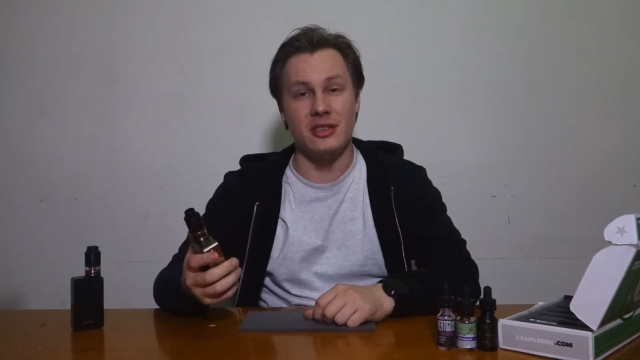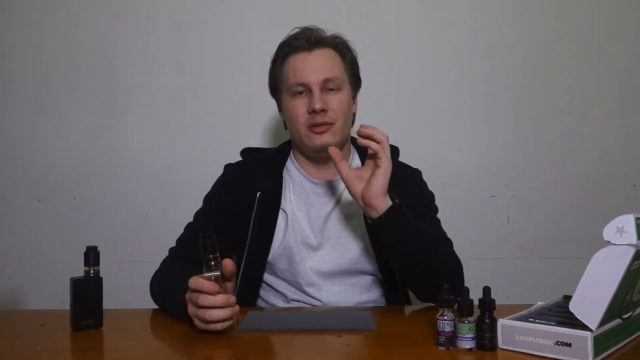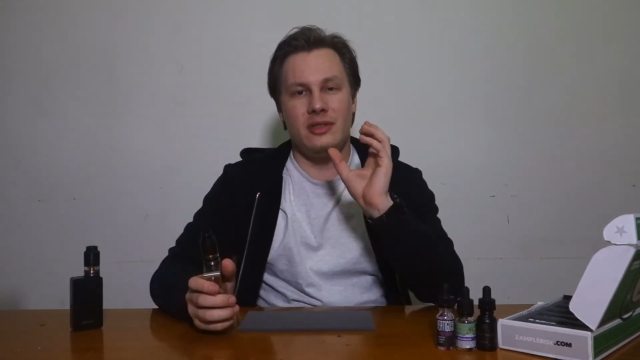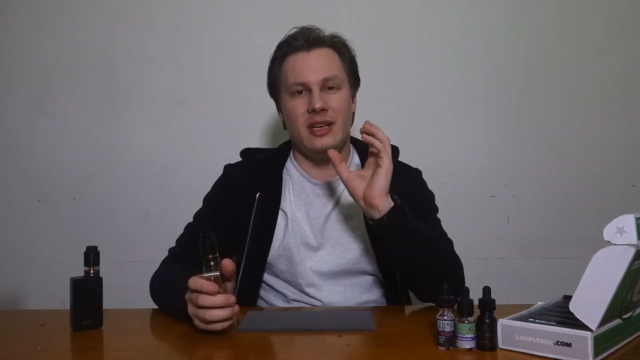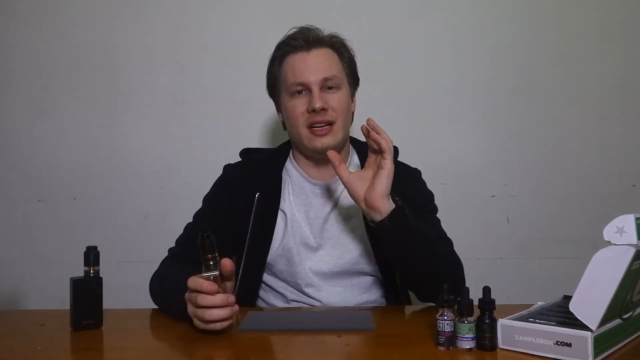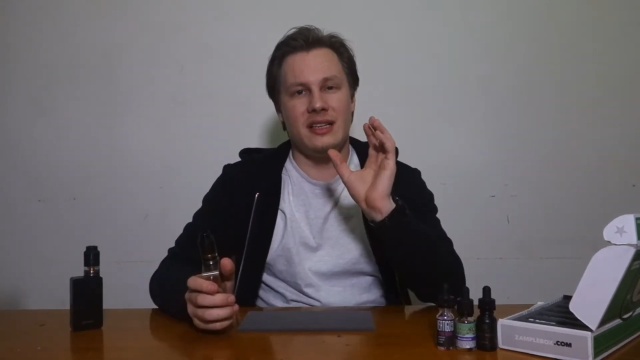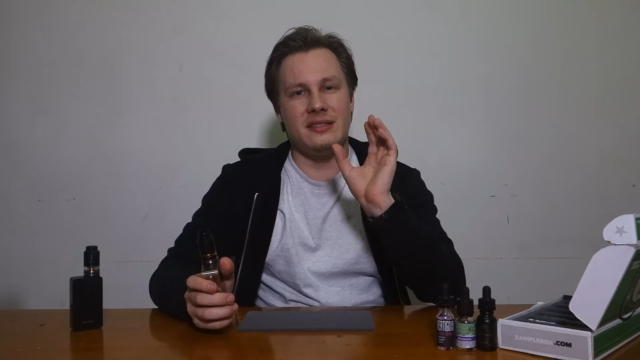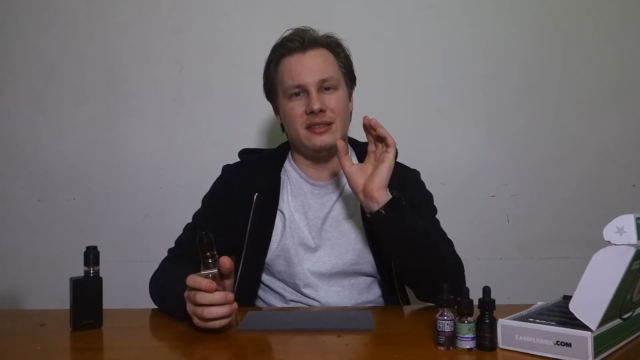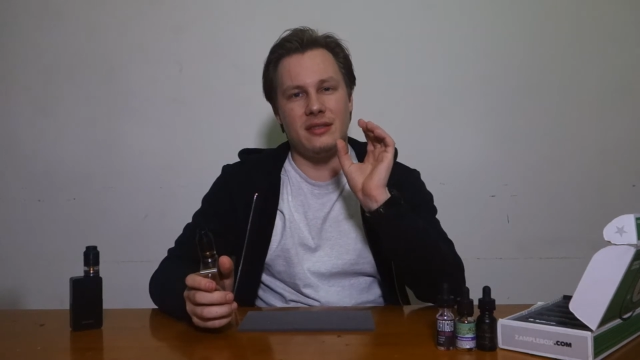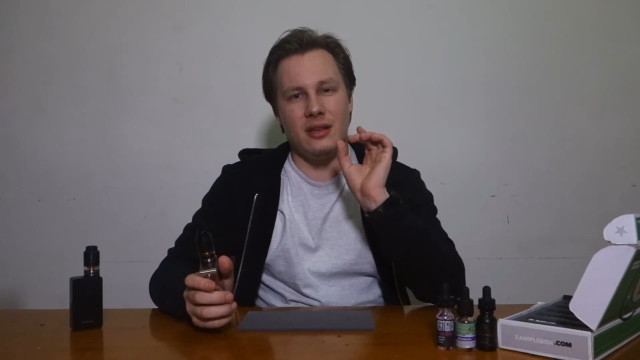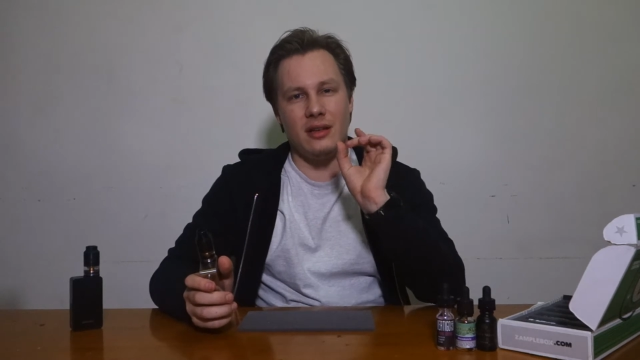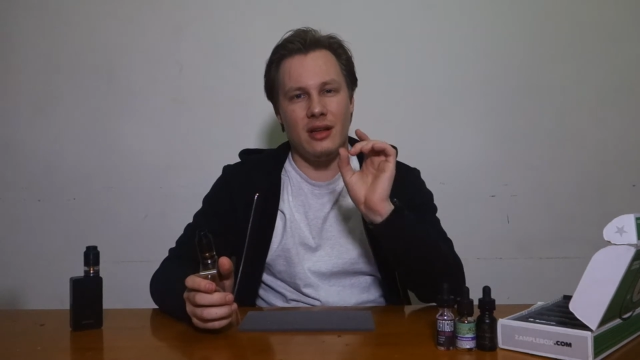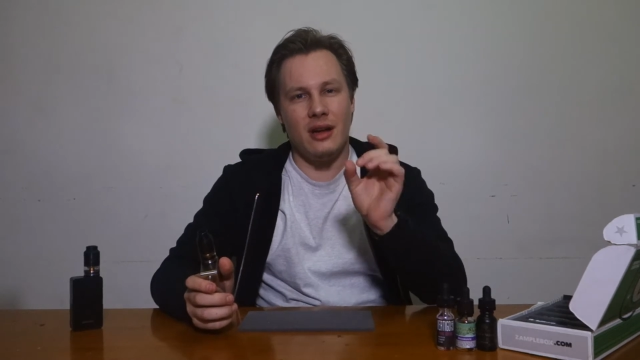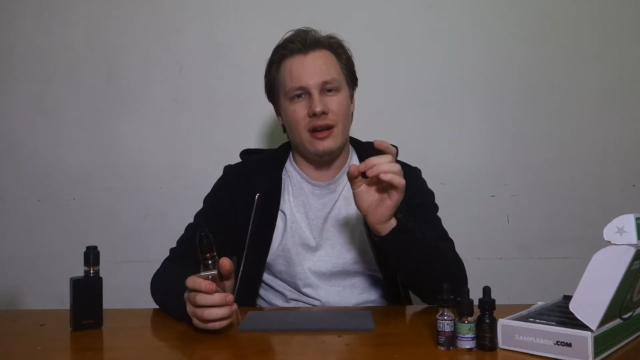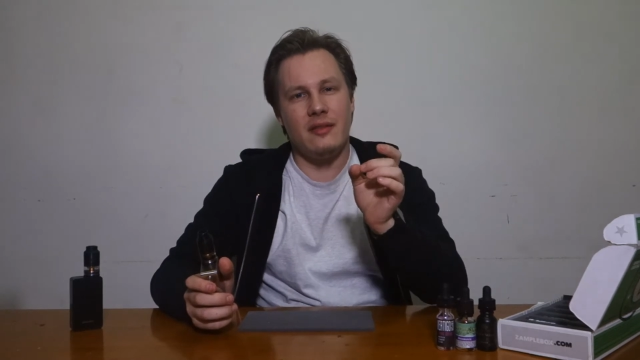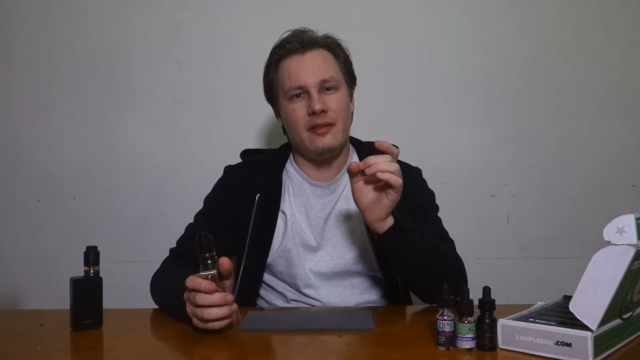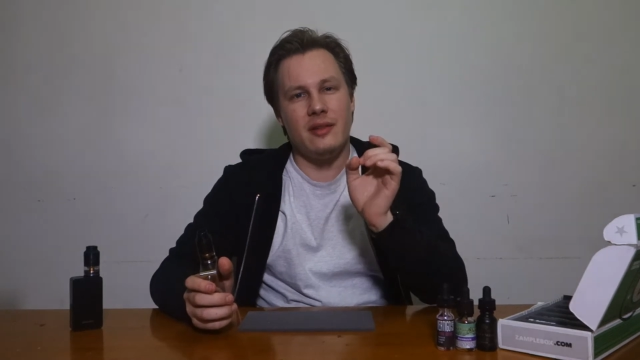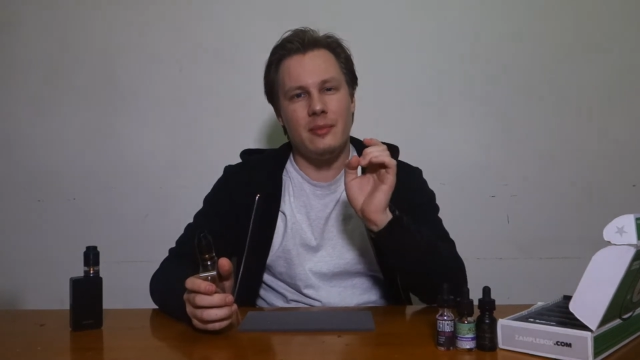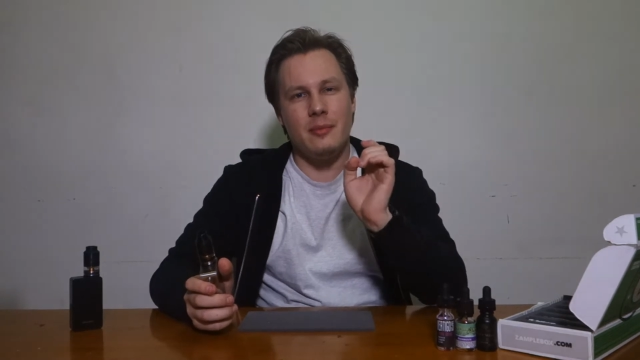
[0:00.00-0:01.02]
You taste a
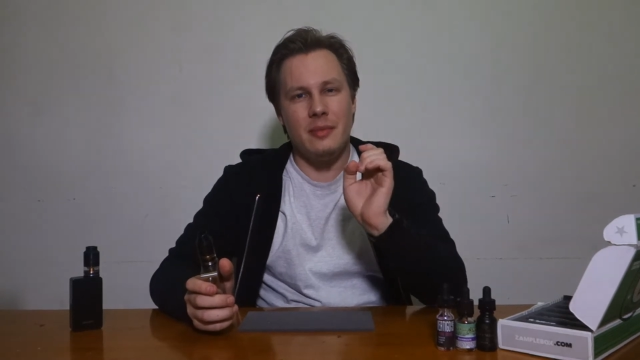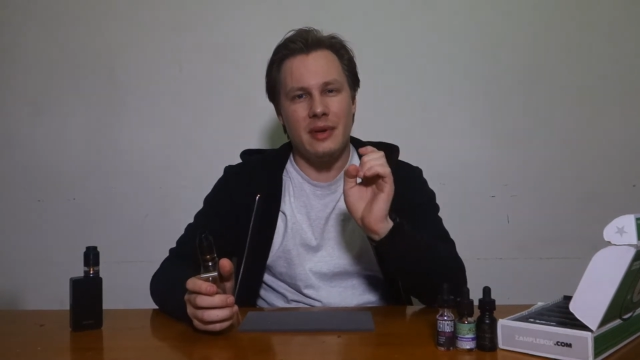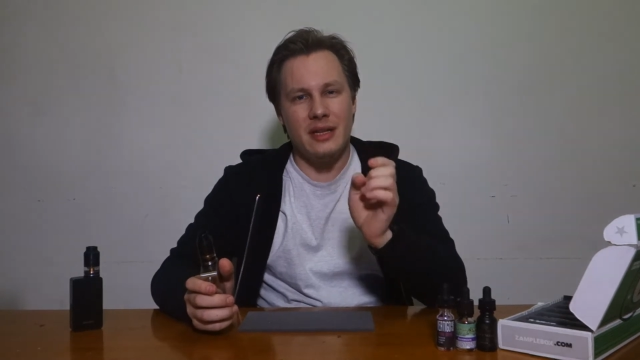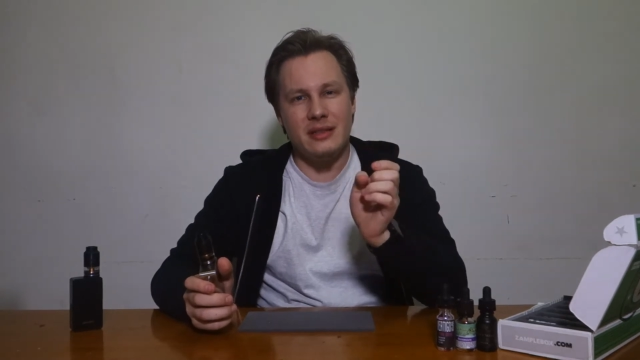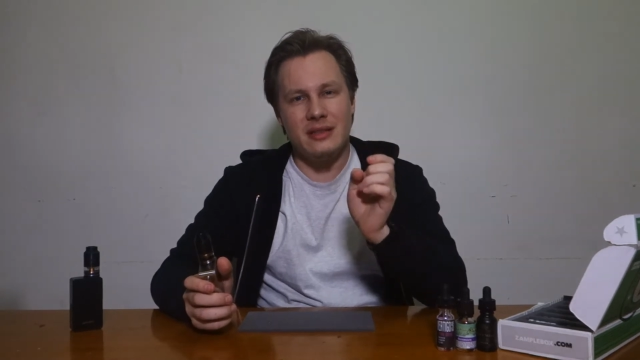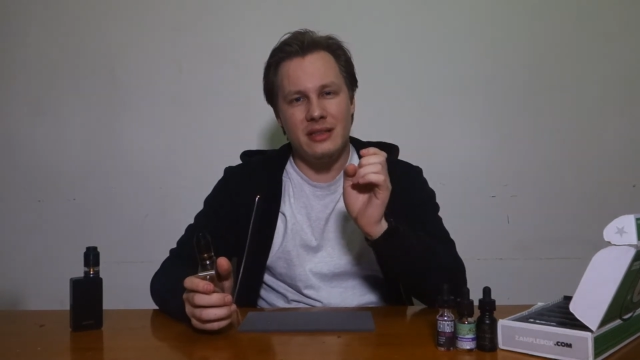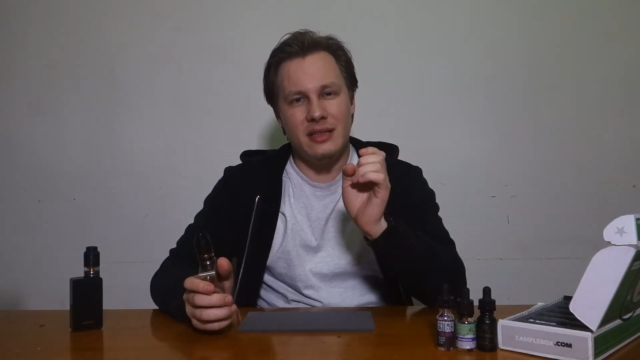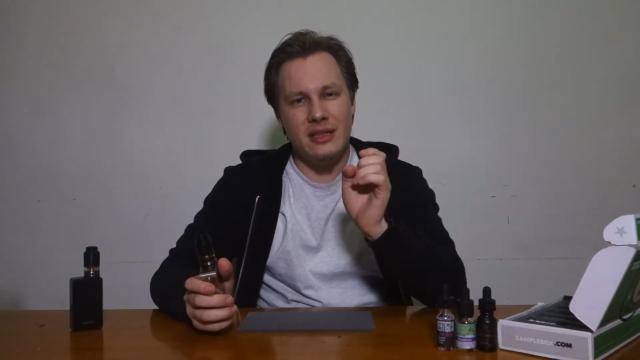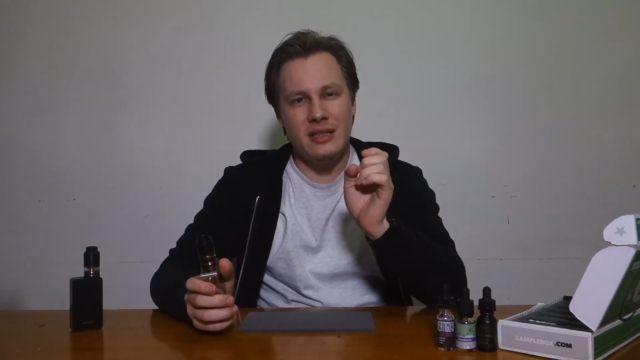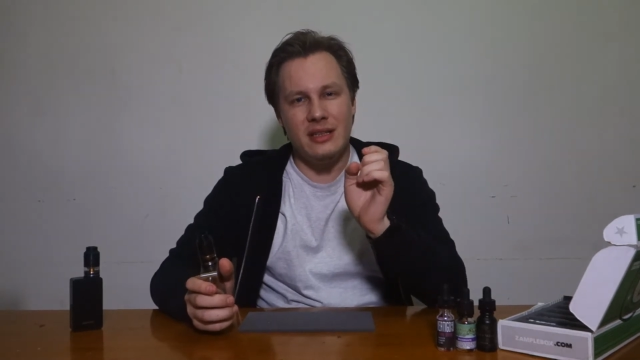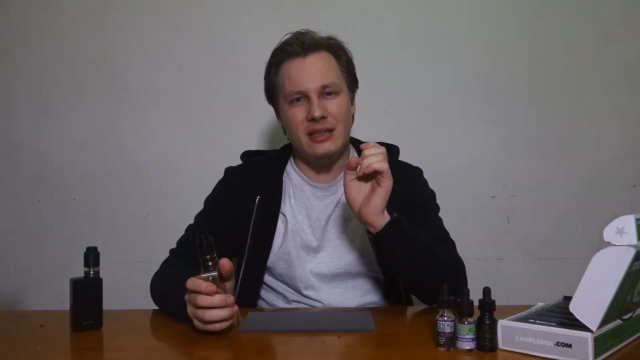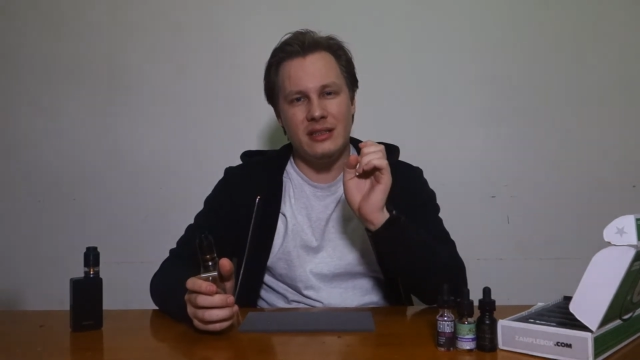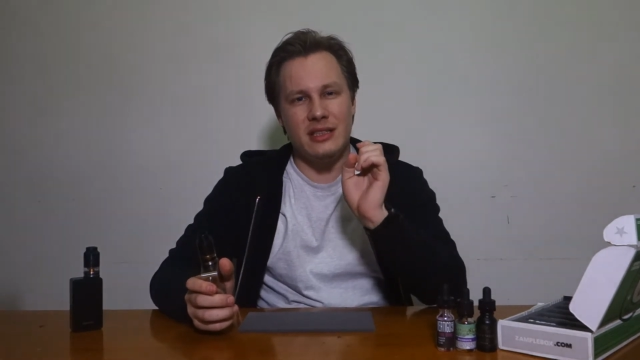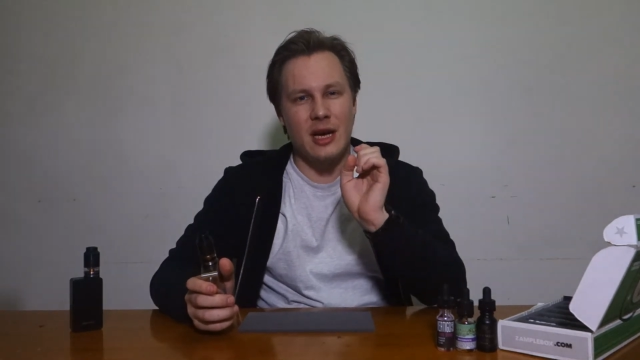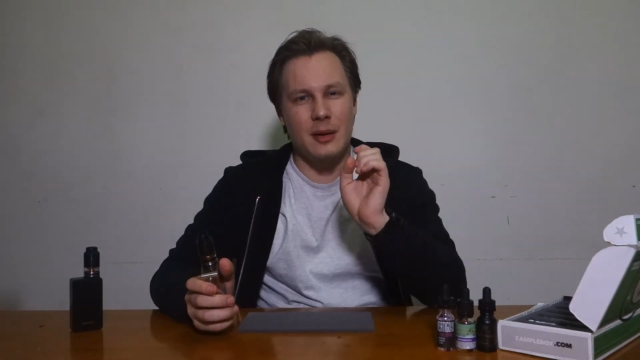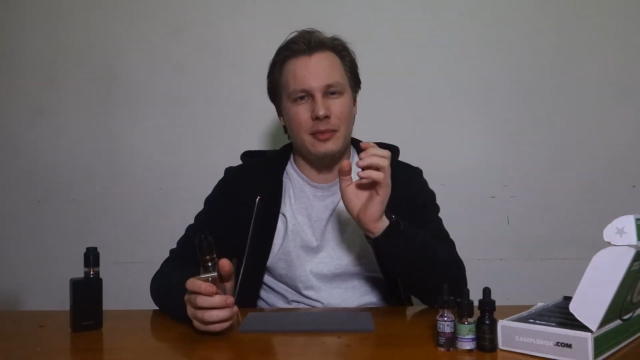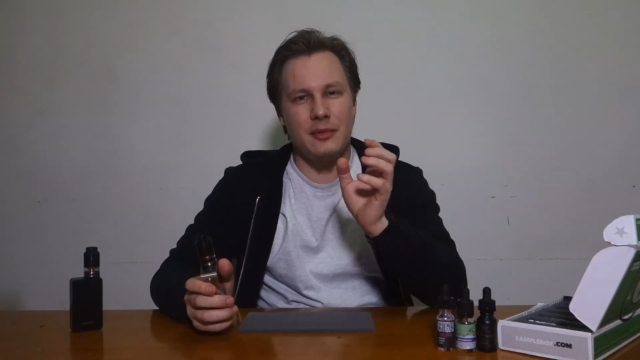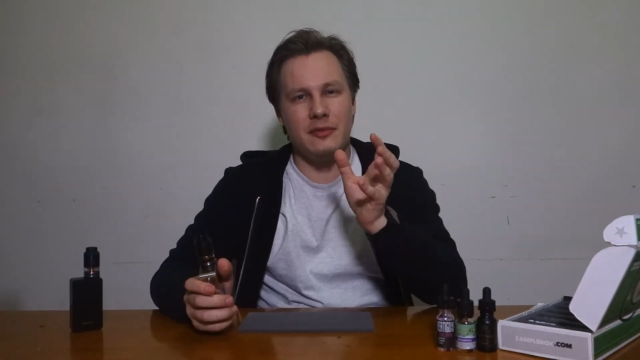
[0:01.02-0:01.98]
lot of the minty type